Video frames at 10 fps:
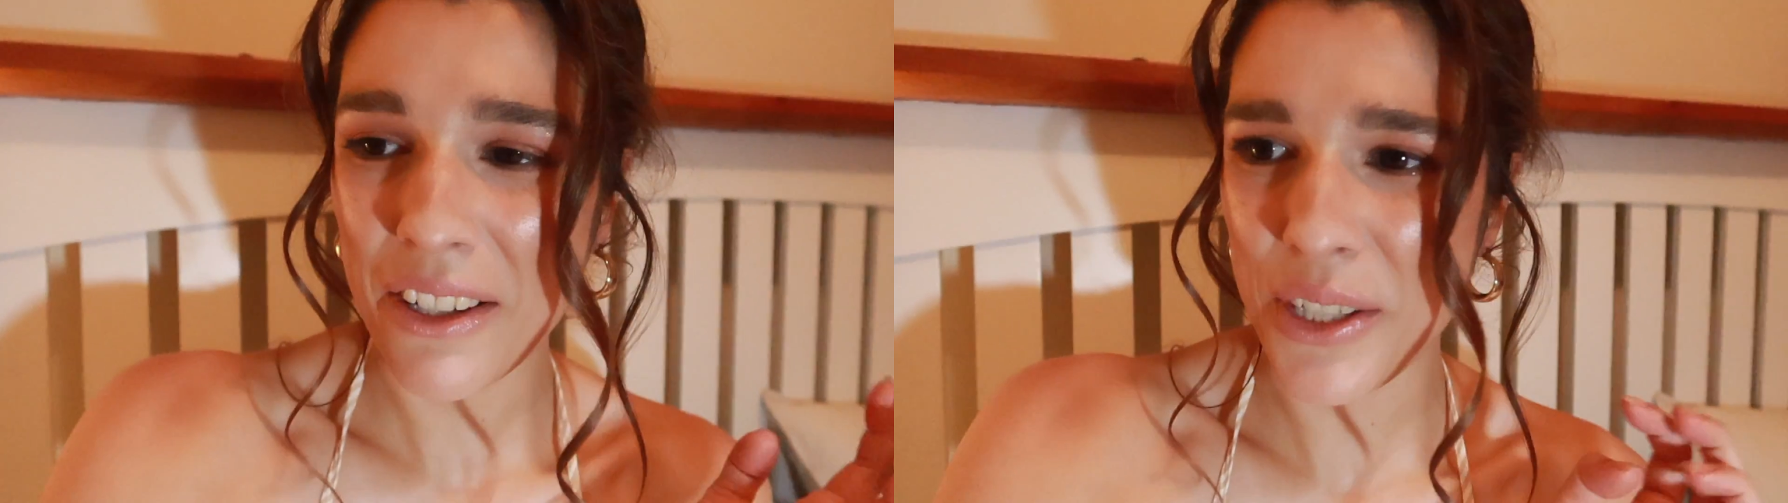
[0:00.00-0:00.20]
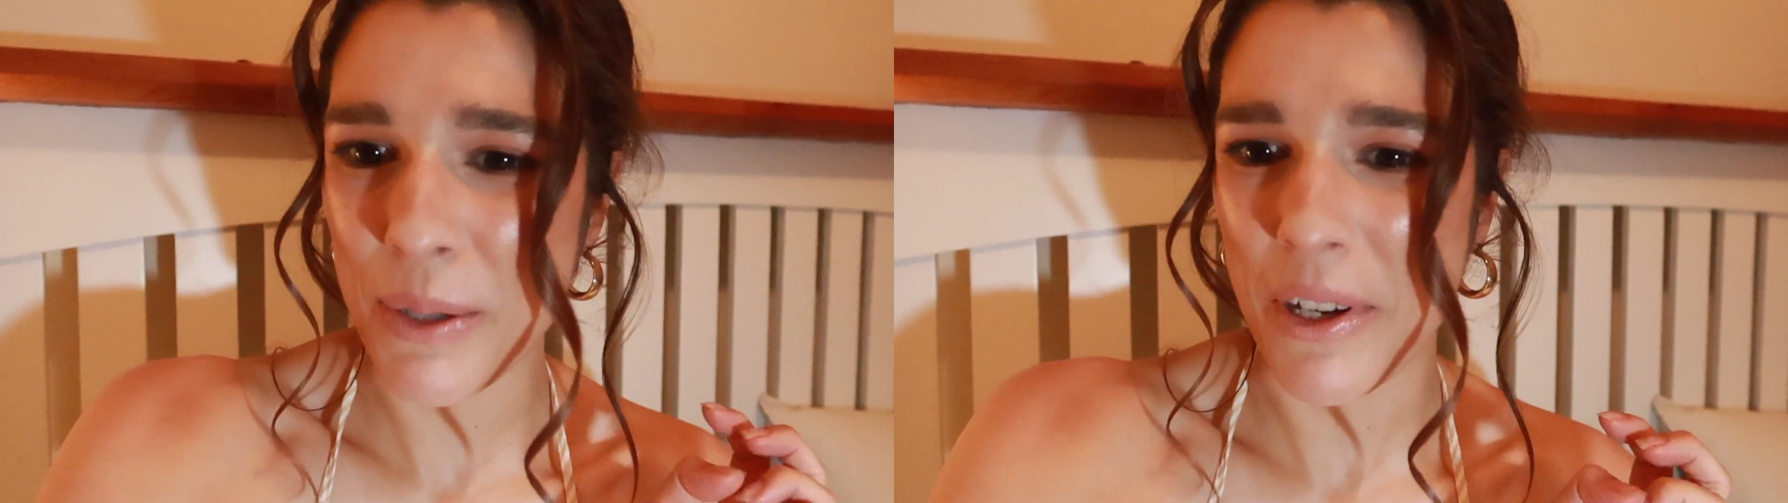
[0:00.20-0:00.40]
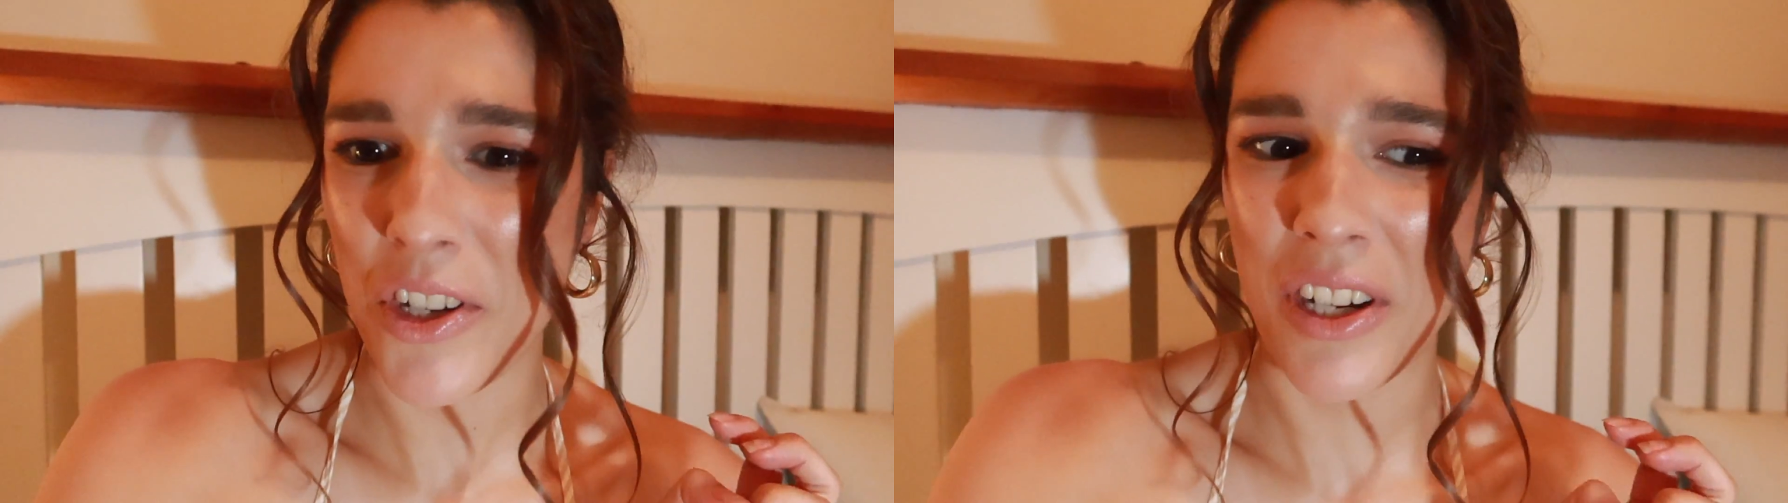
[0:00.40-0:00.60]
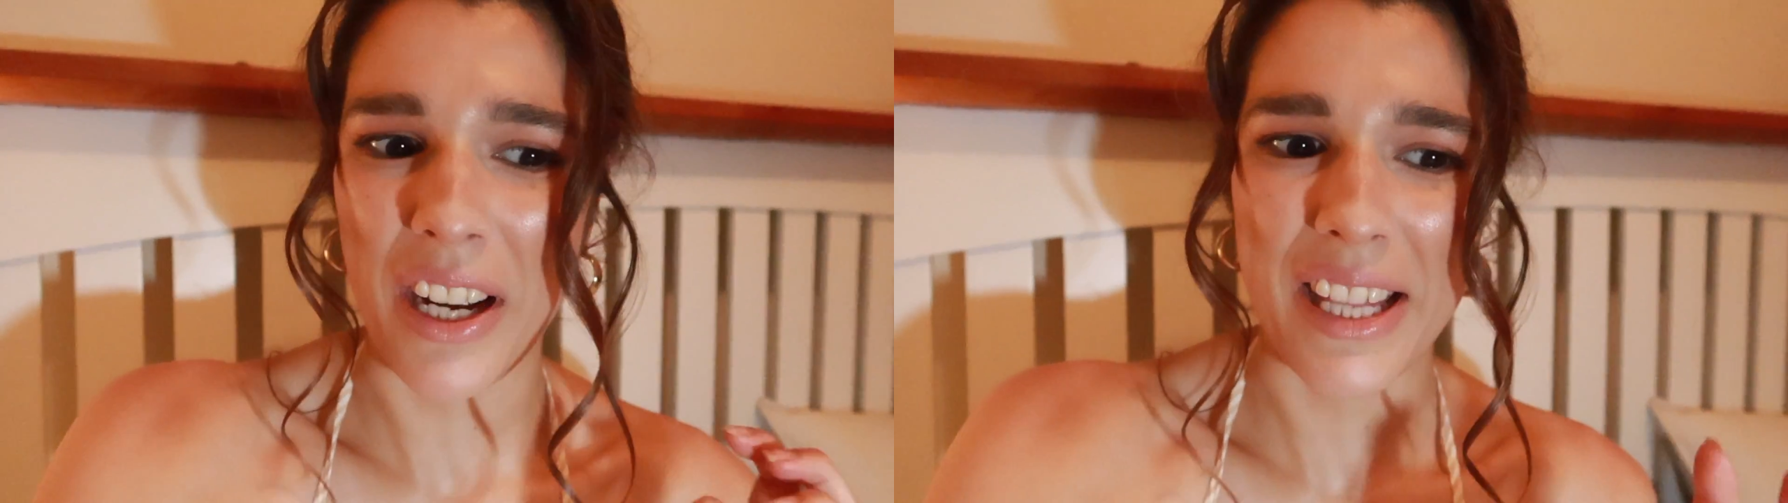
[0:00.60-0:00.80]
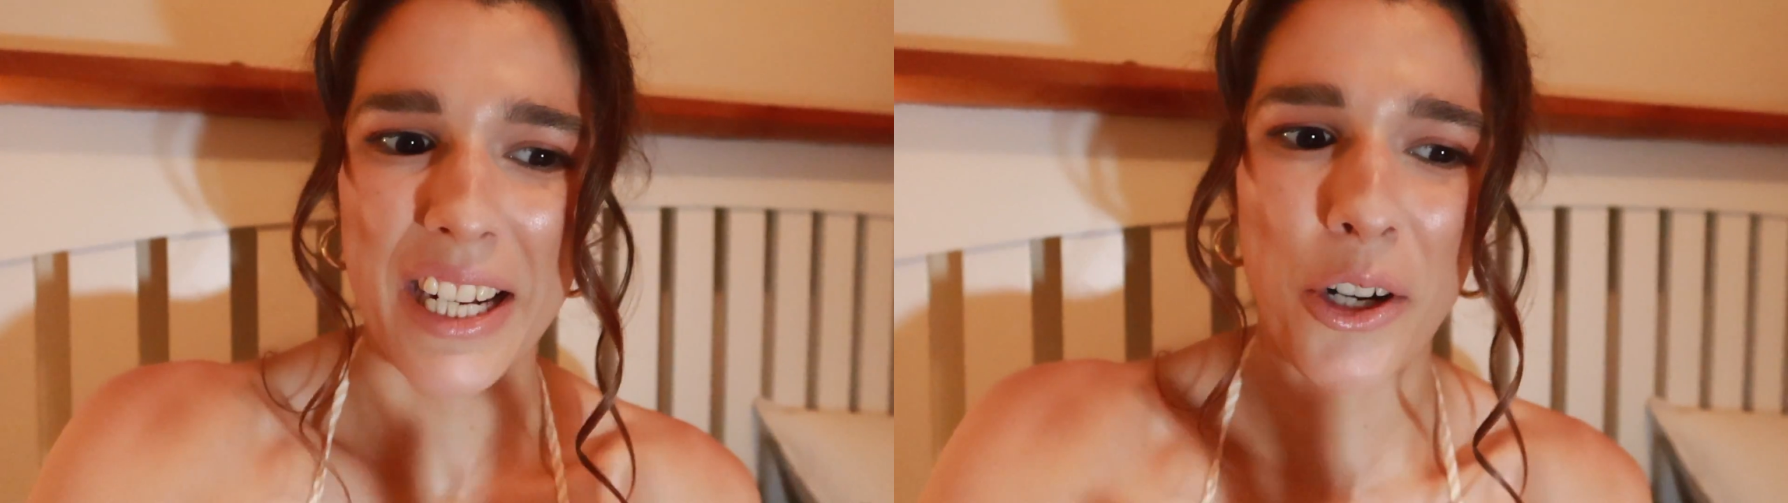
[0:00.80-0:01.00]
Not to mention I
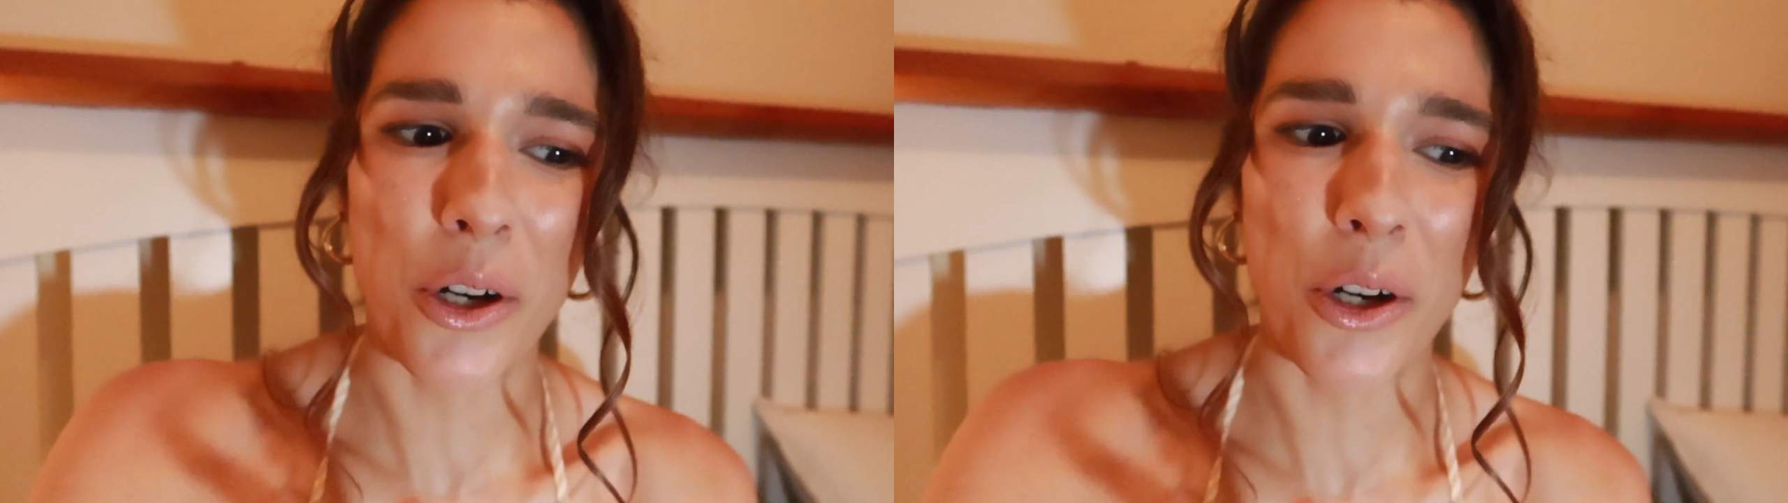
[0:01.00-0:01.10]
think I